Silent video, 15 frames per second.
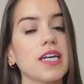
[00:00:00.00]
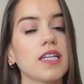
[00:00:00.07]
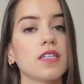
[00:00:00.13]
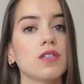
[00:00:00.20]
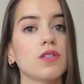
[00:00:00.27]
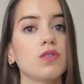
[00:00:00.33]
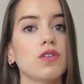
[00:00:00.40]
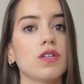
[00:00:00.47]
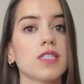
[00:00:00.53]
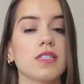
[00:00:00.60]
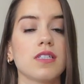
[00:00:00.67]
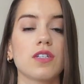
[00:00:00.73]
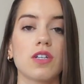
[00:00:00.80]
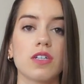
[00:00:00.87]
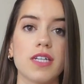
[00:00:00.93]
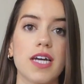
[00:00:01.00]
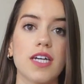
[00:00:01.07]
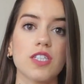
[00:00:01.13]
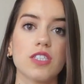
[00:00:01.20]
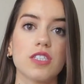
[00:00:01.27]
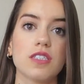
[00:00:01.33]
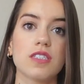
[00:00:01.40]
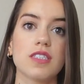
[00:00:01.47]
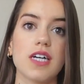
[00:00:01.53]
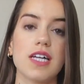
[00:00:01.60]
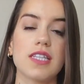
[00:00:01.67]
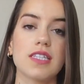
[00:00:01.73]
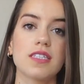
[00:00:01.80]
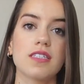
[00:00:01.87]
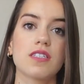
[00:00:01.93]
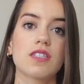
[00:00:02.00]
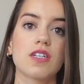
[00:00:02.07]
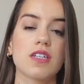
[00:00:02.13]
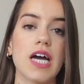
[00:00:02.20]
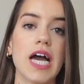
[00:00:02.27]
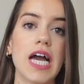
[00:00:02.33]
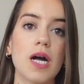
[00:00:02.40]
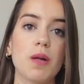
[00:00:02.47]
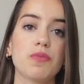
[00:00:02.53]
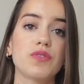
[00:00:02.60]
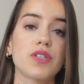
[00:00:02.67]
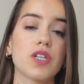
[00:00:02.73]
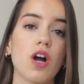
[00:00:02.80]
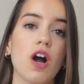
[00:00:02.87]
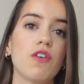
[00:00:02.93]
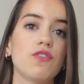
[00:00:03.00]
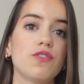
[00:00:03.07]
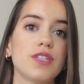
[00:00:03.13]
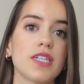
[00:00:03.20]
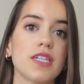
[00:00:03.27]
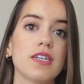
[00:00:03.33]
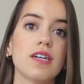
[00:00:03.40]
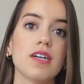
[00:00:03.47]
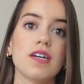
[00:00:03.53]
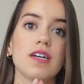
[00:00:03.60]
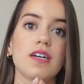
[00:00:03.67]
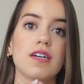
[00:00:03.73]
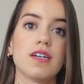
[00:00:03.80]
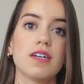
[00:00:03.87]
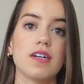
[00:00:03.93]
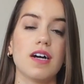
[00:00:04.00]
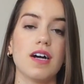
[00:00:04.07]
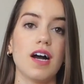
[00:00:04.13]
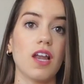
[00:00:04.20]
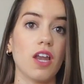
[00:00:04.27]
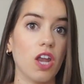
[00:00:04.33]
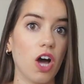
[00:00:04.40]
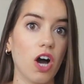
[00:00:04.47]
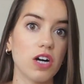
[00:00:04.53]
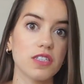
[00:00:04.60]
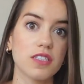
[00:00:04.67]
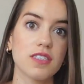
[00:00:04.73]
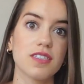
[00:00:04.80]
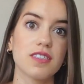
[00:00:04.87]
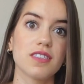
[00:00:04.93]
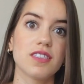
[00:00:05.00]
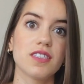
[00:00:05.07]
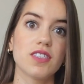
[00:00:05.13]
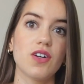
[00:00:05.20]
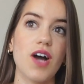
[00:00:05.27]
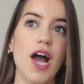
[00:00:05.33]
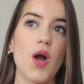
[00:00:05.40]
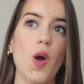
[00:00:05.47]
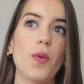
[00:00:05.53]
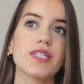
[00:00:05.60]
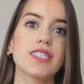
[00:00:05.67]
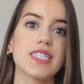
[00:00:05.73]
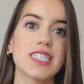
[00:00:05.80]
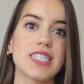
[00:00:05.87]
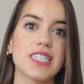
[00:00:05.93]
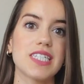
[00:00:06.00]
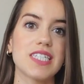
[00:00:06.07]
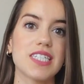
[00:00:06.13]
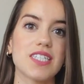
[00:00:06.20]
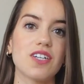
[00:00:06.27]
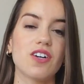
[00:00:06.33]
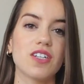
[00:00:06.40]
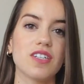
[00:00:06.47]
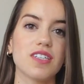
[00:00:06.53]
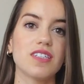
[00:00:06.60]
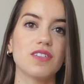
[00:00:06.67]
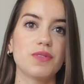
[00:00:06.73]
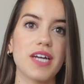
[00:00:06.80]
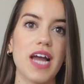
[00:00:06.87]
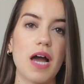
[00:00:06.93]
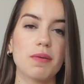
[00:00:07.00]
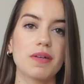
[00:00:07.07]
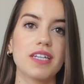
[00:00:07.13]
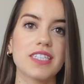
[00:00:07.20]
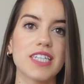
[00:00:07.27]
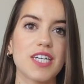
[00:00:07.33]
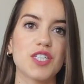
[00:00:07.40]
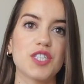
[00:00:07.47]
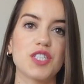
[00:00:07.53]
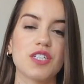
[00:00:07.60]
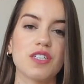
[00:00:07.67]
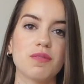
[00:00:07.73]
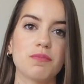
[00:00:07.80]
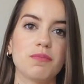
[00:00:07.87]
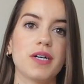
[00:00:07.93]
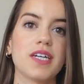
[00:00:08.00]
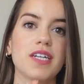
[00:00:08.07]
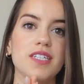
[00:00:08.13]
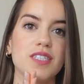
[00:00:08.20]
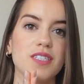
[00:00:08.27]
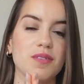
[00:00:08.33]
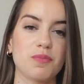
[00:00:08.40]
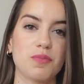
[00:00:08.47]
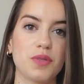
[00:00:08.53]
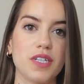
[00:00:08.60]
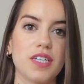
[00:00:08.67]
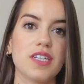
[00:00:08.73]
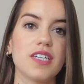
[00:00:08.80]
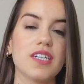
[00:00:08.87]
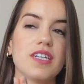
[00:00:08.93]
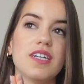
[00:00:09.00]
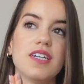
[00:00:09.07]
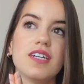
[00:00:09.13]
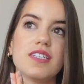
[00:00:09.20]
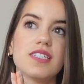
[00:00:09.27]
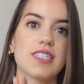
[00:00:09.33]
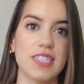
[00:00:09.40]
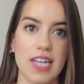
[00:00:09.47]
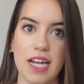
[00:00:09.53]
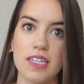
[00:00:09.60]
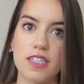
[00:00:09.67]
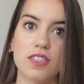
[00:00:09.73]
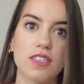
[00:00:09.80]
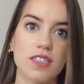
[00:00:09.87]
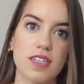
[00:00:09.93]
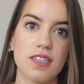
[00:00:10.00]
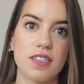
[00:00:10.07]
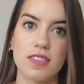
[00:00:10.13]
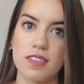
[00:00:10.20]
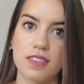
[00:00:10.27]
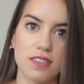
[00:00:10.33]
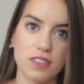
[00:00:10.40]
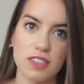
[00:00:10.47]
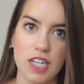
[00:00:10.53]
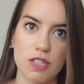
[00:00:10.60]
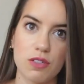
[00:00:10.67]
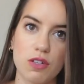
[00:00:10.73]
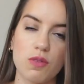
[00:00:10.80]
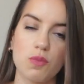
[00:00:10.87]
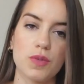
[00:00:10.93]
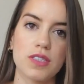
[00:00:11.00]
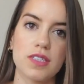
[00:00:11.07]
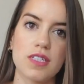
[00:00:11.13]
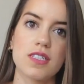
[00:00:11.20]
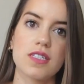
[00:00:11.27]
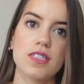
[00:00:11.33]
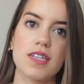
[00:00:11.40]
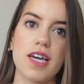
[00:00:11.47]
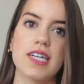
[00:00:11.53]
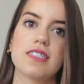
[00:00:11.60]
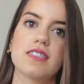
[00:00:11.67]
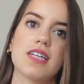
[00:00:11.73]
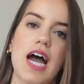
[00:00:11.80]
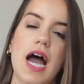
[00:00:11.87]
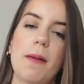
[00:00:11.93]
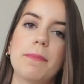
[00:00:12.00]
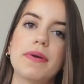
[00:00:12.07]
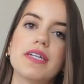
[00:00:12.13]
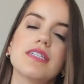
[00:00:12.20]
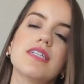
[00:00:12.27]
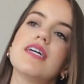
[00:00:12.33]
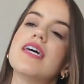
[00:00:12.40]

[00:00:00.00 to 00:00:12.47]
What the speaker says: and the neurons and the connections, and this is gonna help recovery a lot. So I always insist on rehabilitation, but it's pretty standard in general when these cases happen.